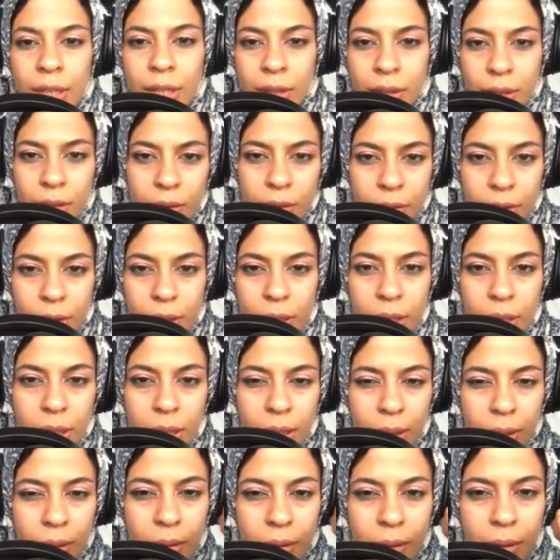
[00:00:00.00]
There is
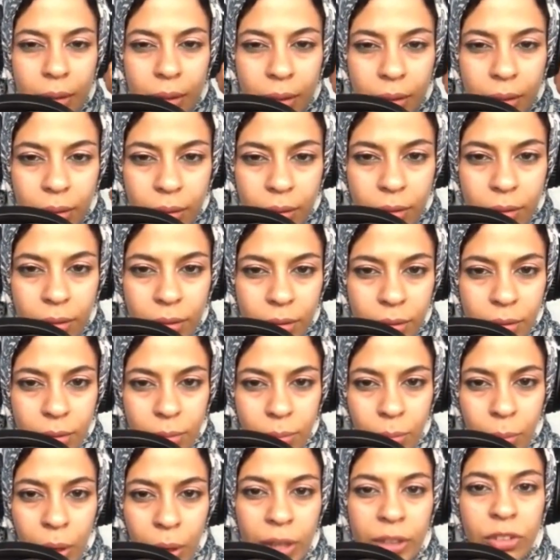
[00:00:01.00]
any
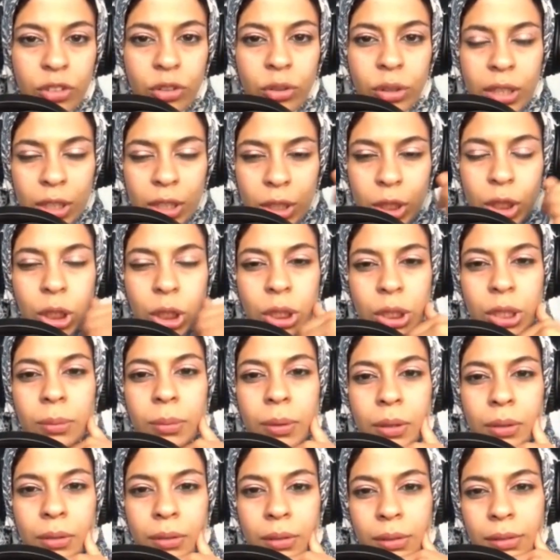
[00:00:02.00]
parts you can share
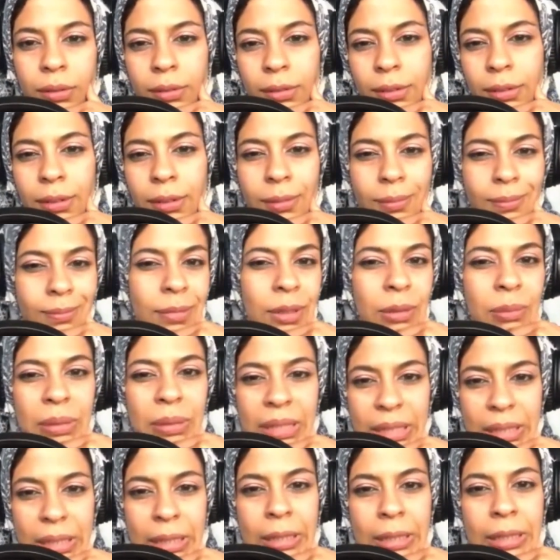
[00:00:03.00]
about
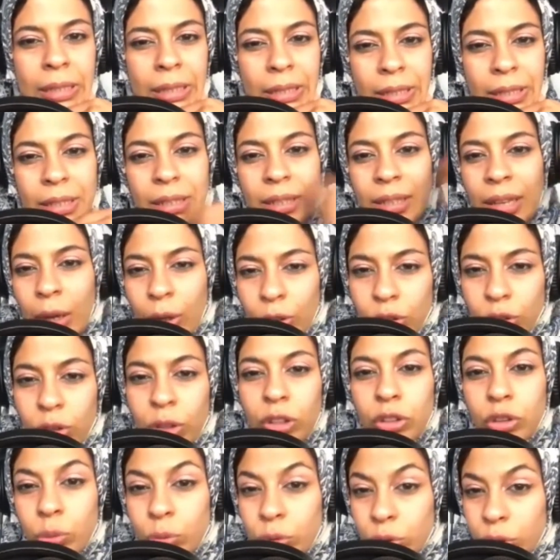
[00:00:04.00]
maybe
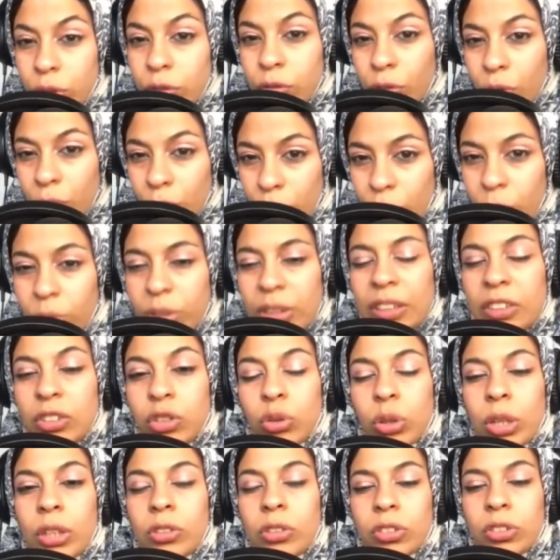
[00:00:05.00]
counterintuitive or not easy
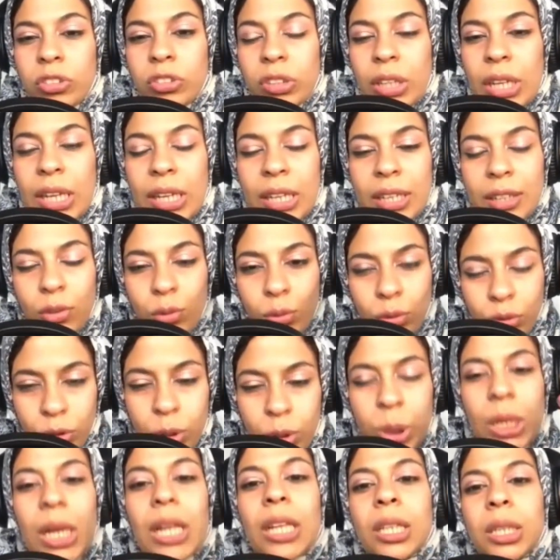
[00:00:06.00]
to understand or was
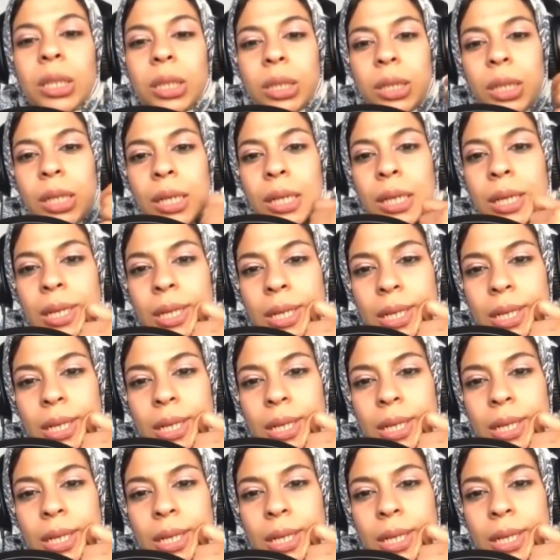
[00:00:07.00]
challenging